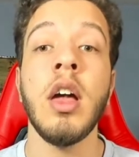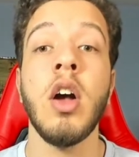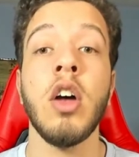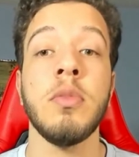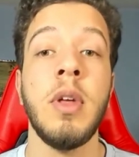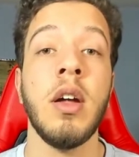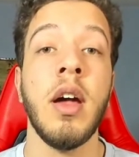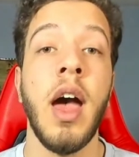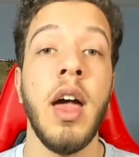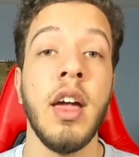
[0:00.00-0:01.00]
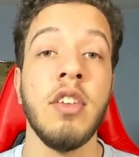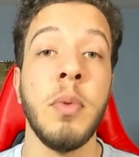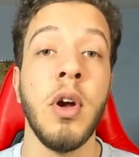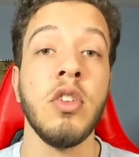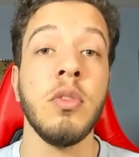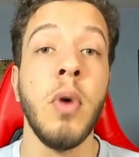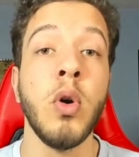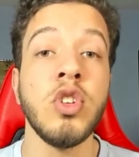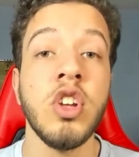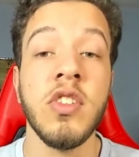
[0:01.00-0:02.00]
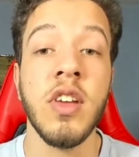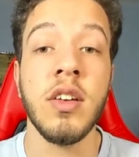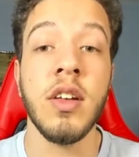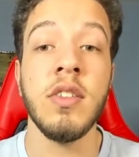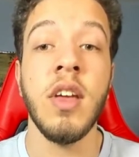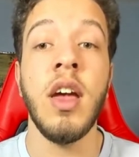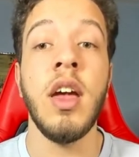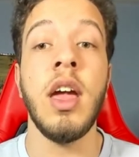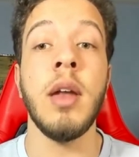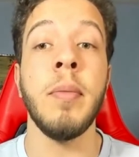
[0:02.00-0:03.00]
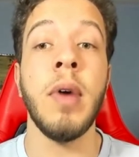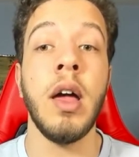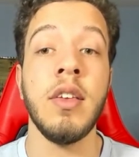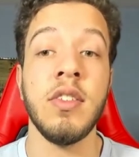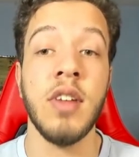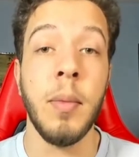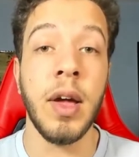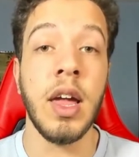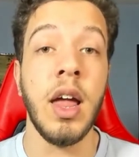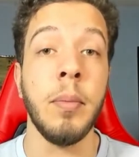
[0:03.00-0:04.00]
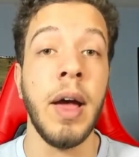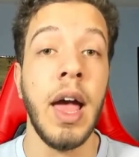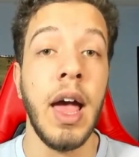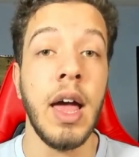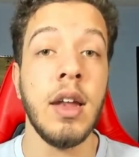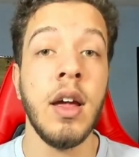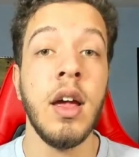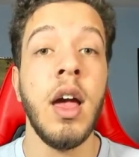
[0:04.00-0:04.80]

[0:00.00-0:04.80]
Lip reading: caused me to experience motion sickness in my stomach and my head.